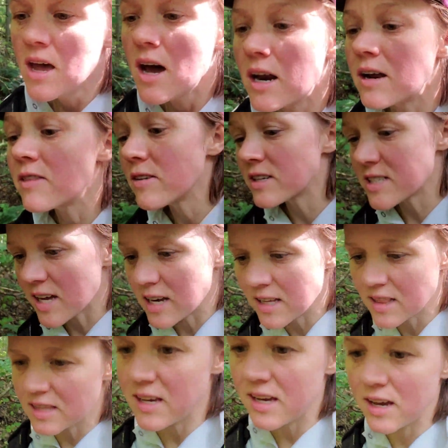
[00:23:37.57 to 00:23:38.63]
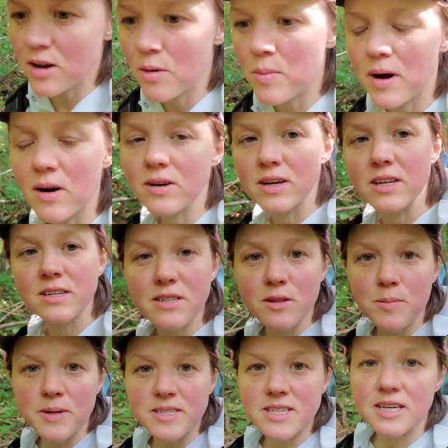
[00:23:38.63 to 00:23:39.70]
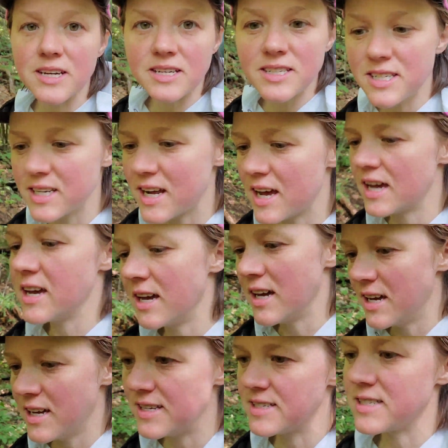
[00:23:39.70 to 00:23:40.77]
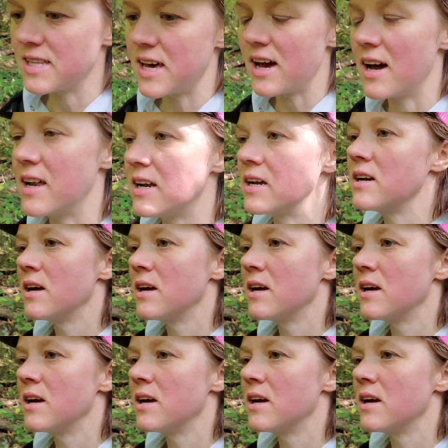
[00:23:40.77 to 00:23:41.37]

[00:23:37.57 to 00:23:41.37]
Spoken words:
Another exciting thing about getting to the Pisgah Inn today is that